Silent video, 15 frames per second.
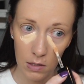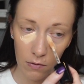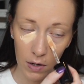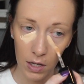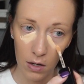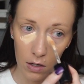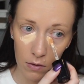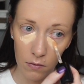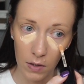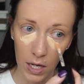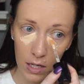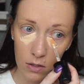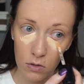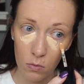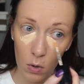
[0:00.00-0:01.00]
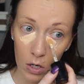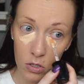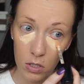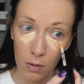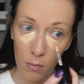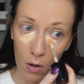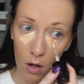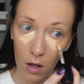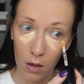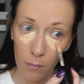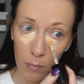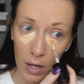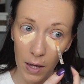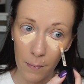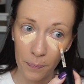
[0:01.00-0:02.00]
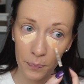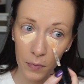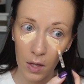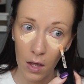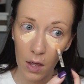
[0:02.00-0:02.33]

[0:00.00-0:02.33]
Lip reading: if I could have like swatched them all, but